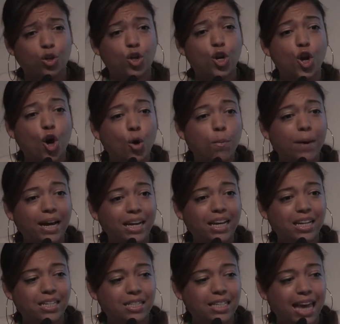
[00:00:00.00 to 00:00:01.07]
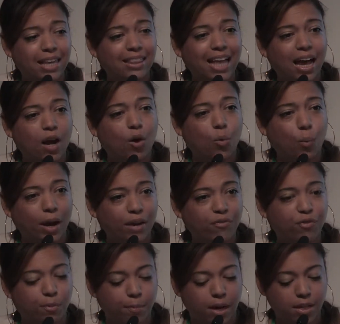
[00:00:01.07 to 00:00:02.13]
Nobody can take that away
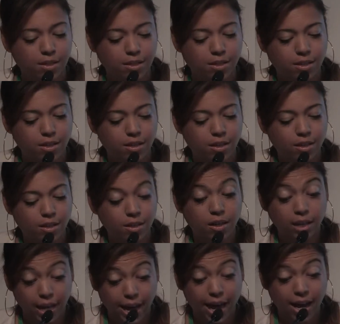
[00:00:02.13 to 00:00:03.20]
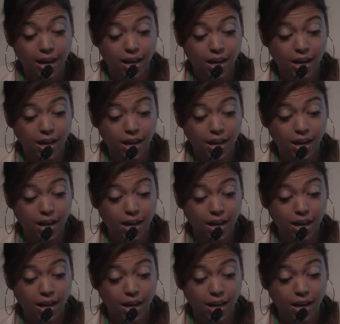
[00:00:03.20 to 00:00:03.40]
from us. Yeah?